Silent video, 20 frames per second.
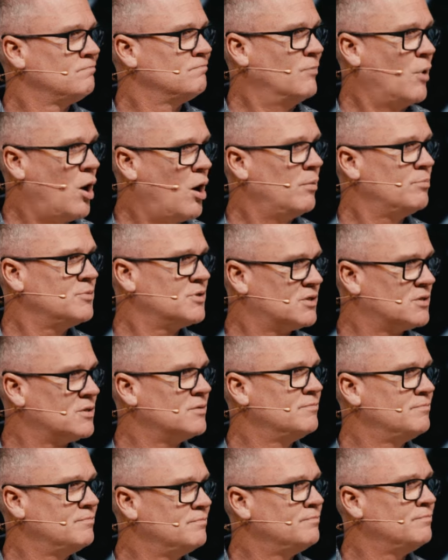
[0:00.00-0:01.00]
Moms,
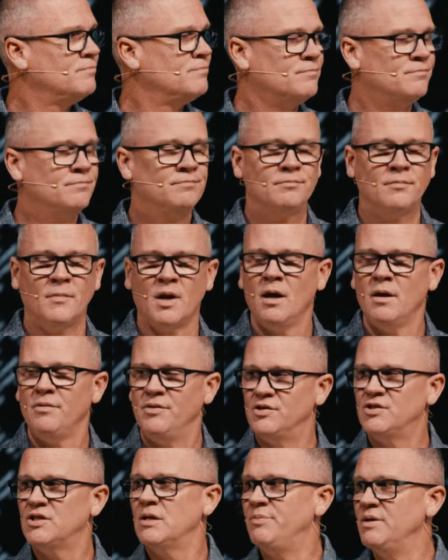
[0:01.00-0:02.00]

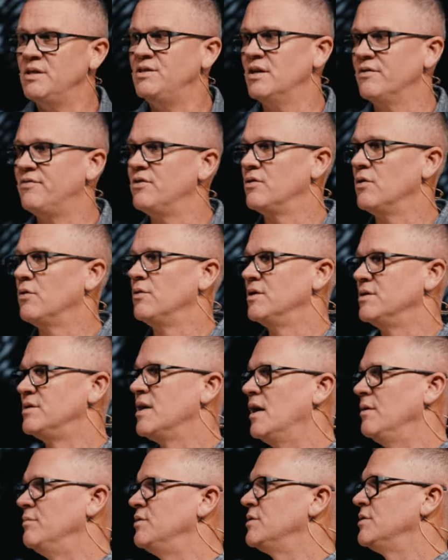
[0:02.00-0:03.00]
this can be difficult at
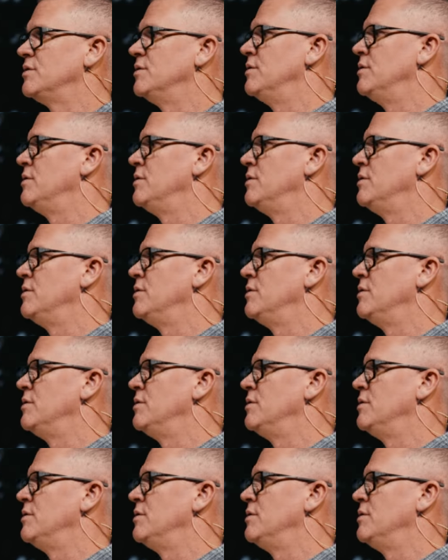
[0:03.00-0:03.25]
times.